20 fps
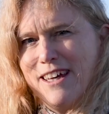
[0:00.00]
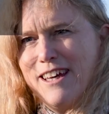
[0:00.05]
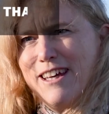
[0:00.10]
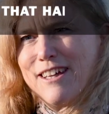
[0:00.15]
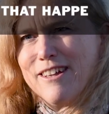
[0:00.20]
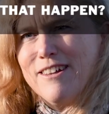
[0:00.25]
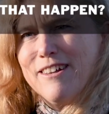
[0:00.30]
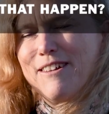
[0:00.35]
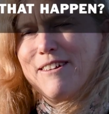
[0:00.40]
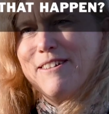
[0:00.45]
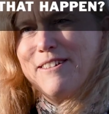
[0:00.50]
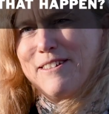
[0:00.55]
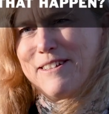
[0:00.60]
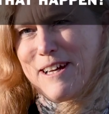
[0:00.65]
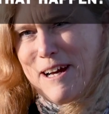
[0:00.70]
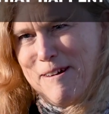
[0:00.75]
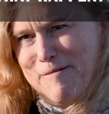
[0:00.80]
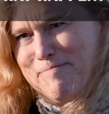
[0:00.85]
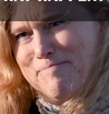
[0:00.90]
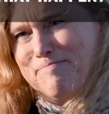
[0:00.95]

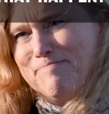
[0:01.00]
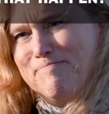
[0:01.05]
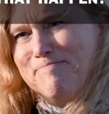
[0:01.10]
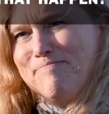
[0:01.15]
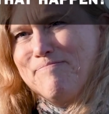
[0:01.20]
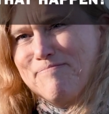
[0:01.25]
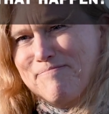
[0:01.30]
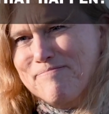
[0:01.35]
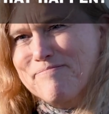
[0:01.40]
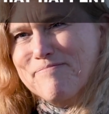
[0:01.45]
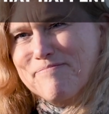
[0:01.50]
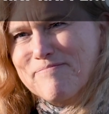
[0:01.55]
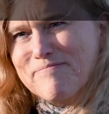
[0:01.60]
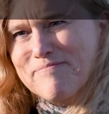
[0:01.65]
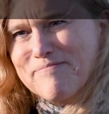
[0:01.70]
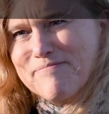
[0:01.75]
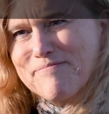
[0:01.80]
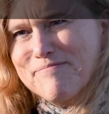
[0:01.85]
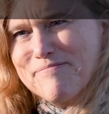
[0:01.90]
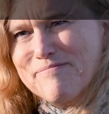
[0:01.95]

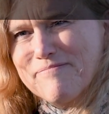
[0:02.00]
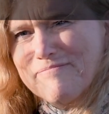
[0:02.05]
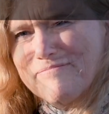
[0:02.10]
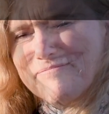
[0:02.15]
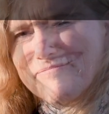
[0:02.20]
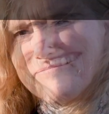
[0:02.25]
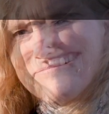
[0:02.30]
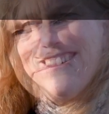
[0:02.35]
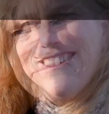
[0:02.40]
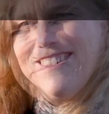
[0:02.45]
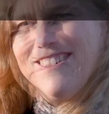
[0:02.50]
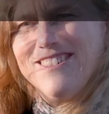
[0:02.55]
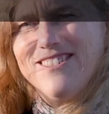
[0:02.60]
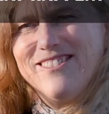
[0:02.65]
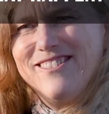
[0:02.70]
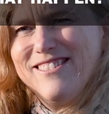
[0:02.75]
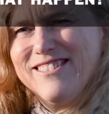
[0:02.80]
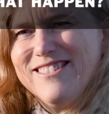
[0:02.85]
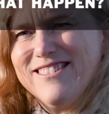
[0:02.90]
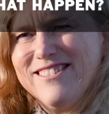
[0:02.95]

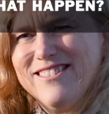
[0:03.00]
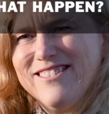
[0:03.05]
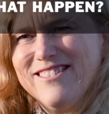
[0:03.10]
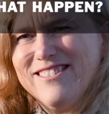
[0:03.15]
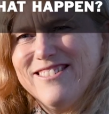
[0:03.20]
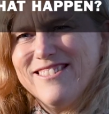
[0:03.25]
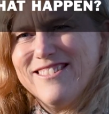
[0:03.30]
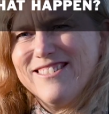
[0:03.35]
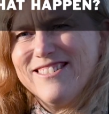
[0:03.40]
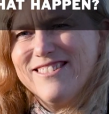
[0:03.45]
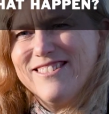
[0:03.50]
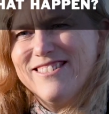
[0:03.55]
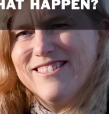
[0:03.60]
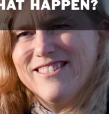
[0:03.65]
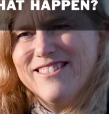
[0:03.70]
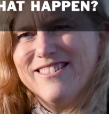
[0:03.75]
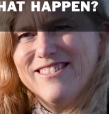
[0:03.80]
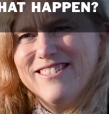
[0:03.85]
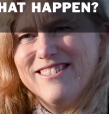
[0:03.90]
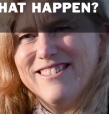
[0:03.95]

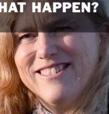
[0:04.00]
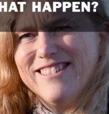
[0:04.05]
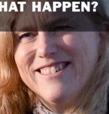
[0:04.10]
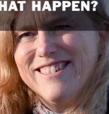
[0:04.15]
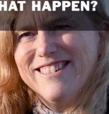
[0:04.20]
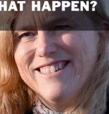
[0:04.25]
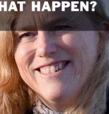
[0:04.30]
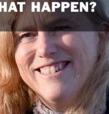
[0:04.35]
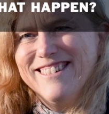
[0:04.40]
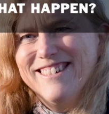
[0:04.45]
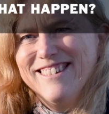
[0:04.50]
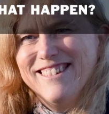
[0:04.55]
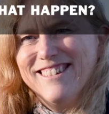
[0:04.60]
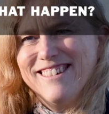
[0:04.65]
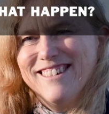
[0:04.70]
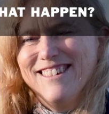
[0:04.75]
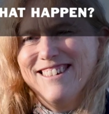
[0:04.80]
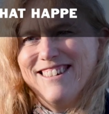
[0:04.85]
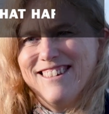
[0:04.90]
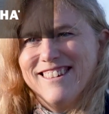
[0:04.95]

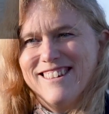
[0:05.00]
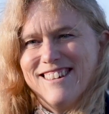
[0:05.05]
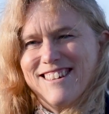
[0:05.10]
[no speech]